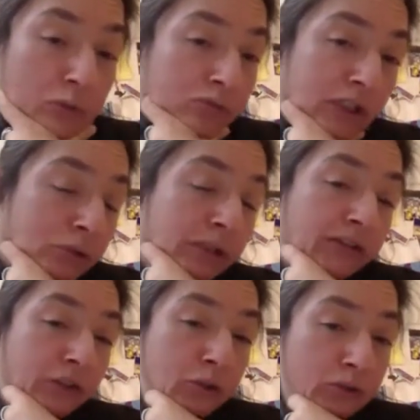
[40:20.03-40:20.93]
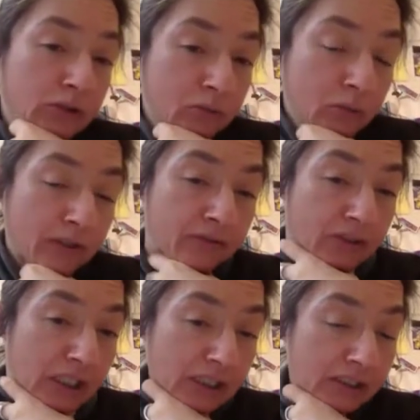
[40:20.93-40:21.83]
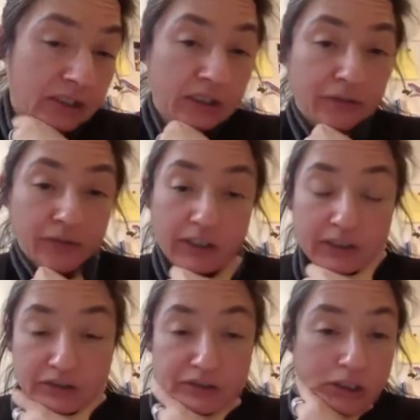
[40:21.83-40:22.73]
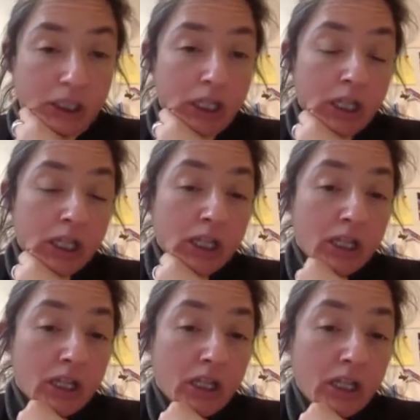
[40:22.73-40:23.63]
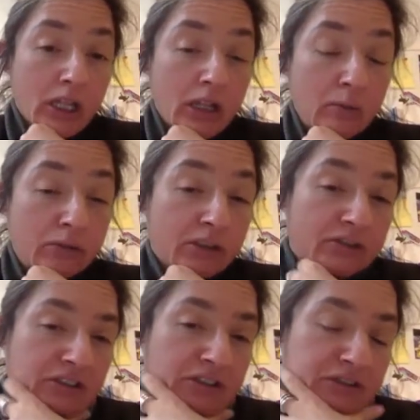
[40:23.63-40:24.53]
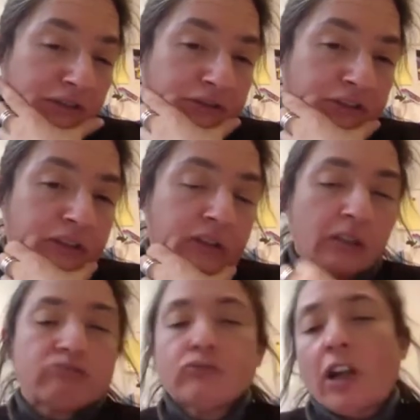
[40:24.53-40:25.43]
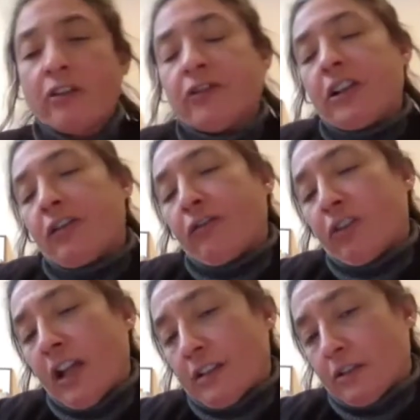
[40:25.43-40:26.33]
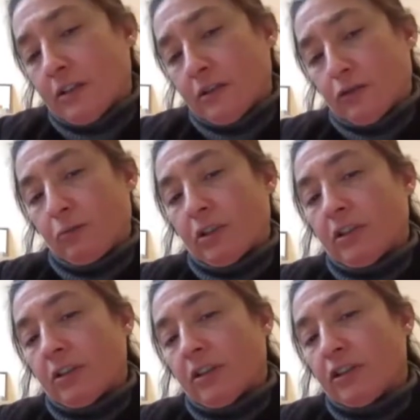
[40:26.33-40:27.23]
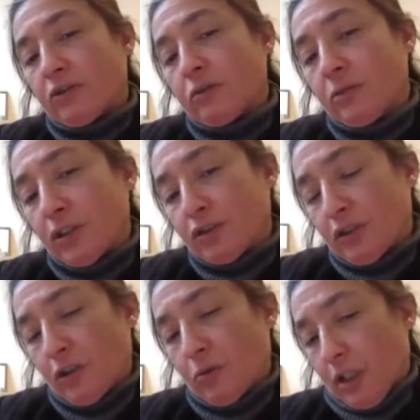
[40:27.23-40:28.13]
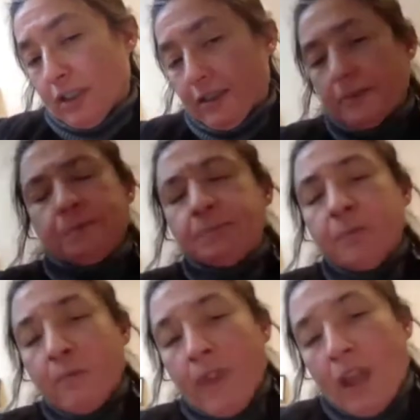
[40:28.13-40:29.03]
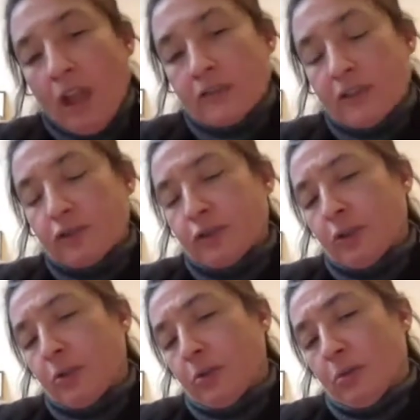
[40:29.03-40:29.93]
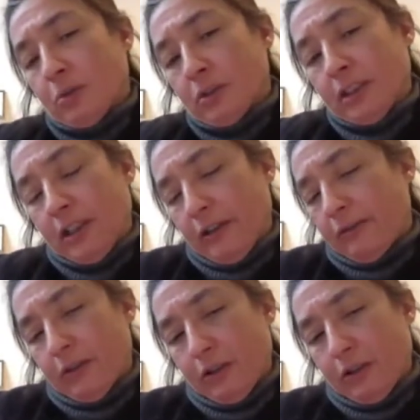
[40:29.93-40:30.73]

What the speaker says: They could have a good waveguiding effects because the surface, they are very flat, in particular the two-dimensional one. As I show you, they have...